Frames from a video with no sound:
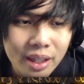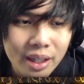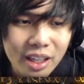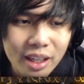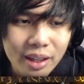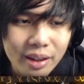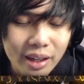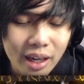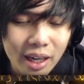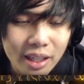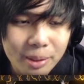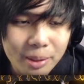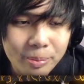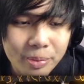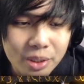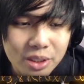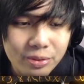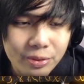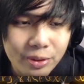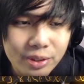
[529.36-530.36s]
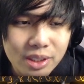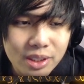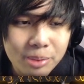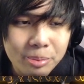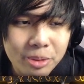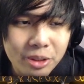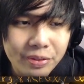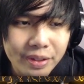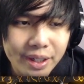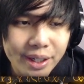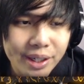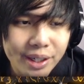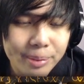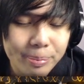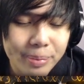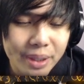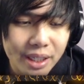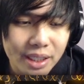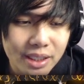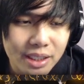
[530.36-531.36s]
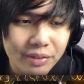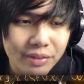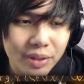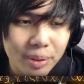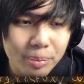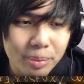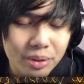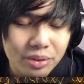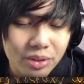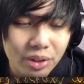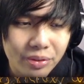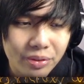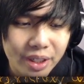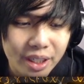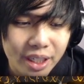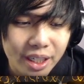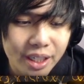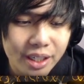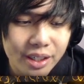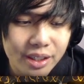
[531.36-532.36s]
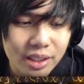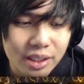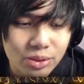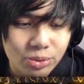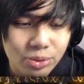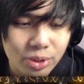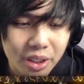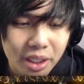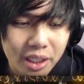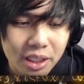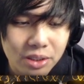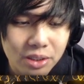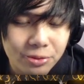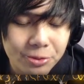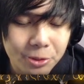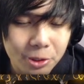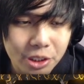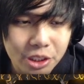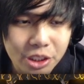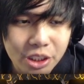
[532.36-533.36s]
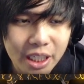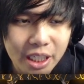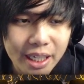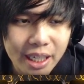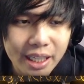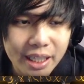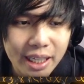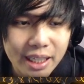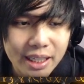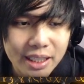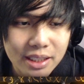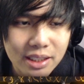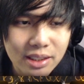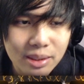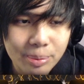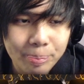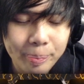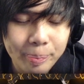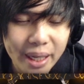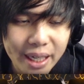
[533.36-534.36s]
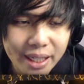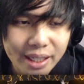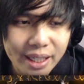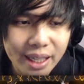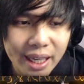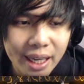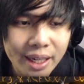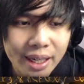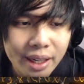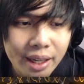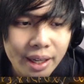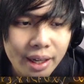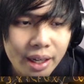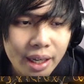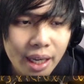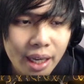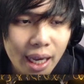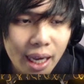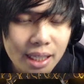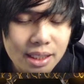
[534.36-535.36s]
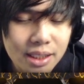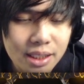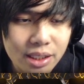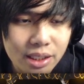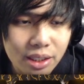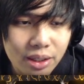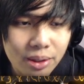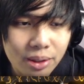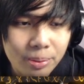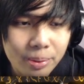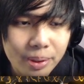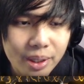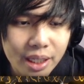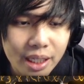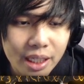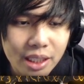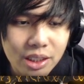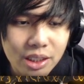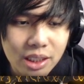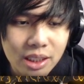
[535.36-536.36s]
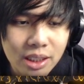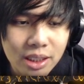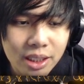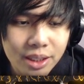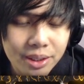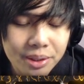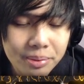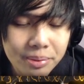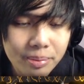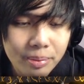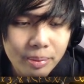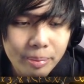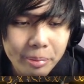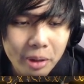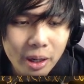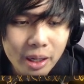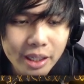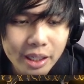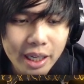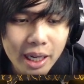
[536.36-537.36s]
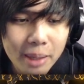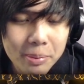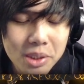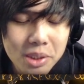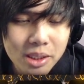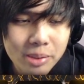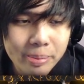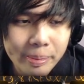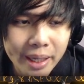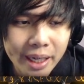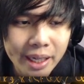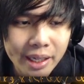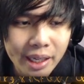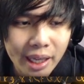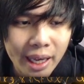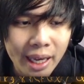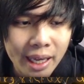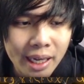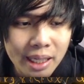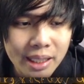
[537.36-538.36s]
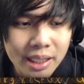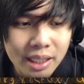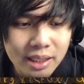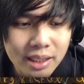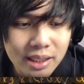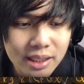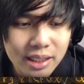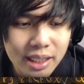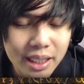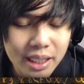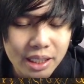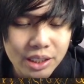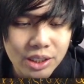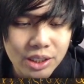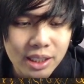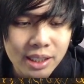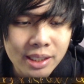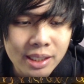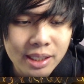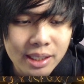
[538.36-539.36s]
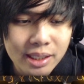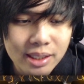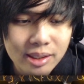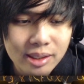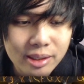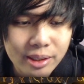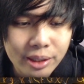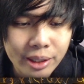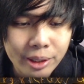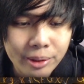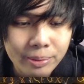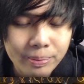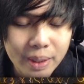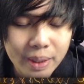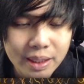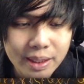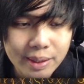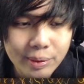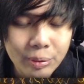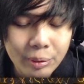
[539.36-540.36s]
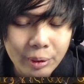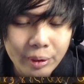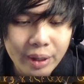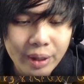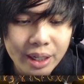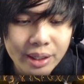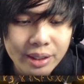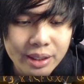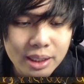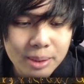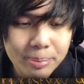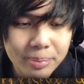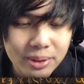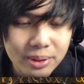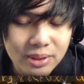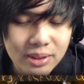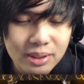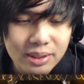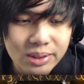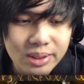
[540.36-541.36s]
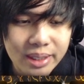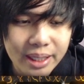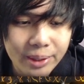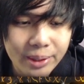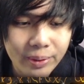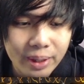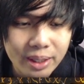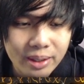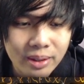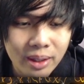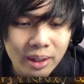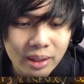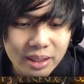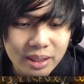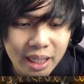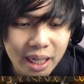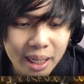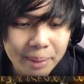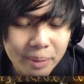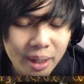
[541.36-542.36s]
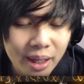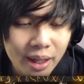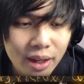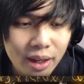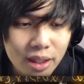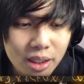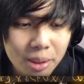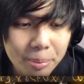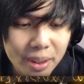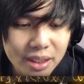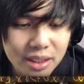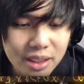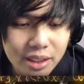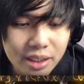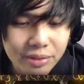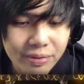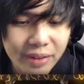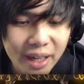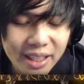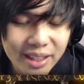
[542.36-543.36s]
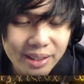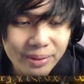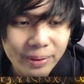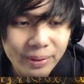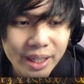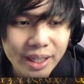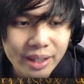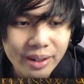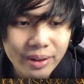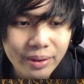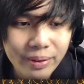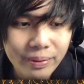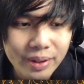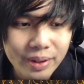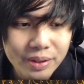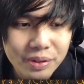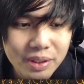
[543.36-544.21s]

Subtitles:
Gotham was forced to move here because if he moves over here, this rook h4 check, and that leads to mate again. And so king g2, pawn cap just mate, and it doesn't take a genius, though it did require this person to take quite a long time, to basically find the win, which was